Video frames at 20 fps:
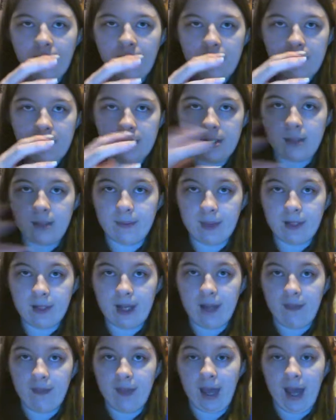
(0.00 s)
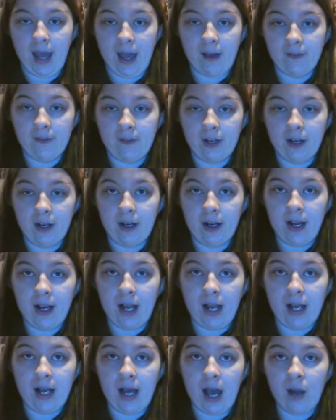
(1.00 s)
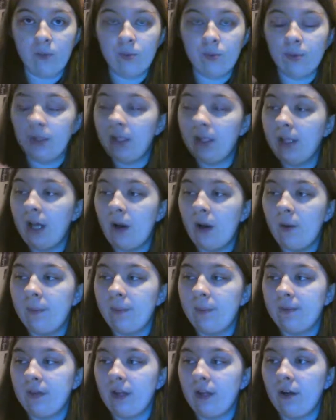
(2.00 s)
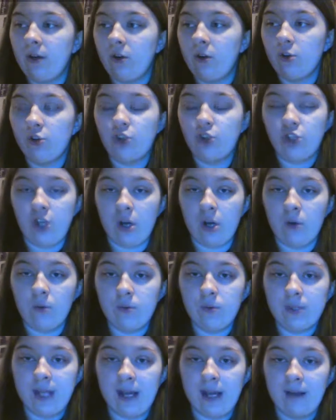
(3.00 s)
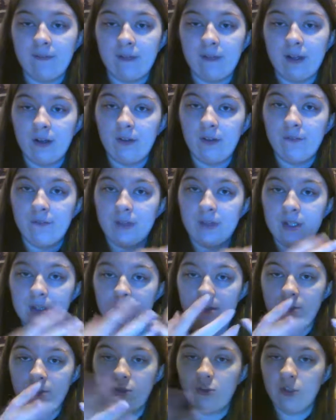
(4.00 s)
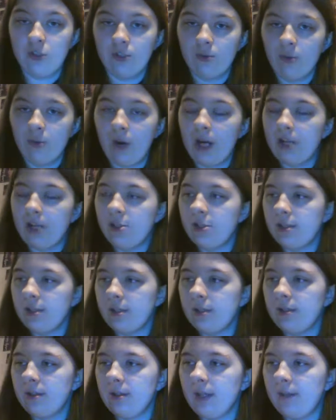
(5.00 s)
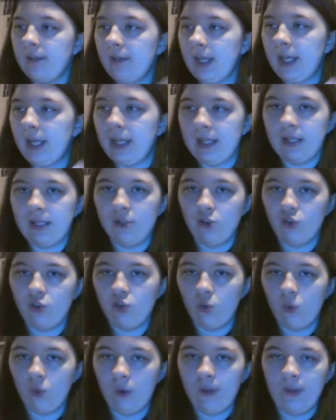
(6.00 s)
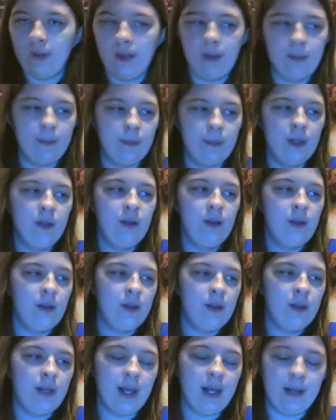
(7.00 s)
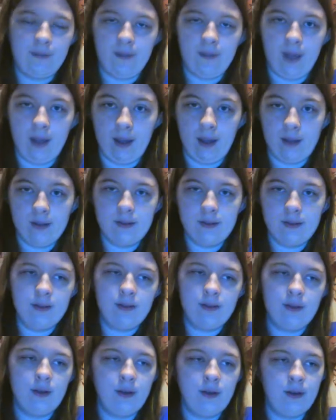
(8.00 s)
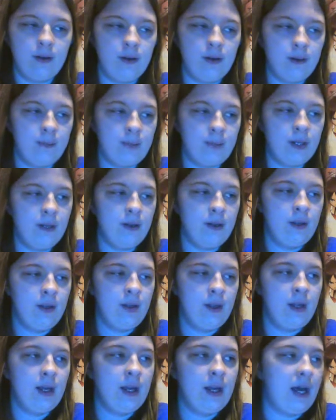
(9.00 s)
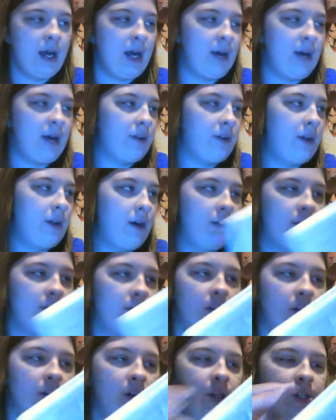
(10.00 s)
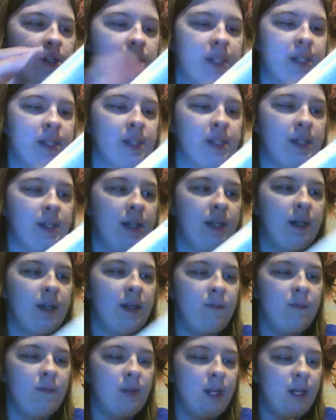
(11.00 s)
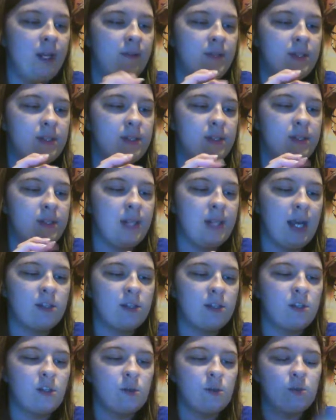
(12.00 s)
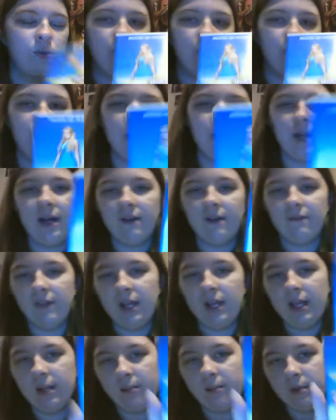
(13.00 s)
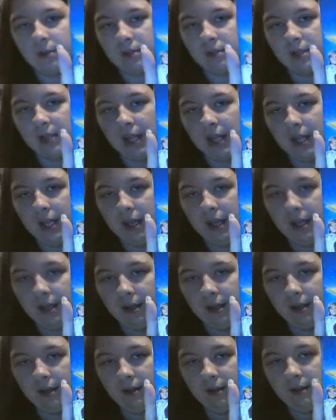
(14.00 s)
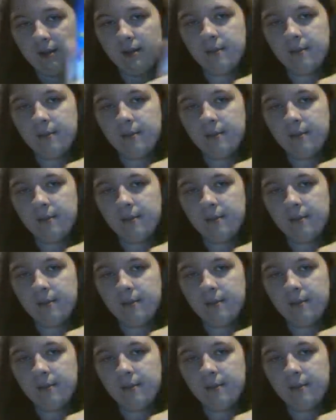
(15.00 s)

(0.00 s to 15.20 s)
something like that out there, and I really hope that there are shows out there for this generation that they can enjoy them like that. I have another Disney DVD. This is That's So Sweet Life of Hannah Montana.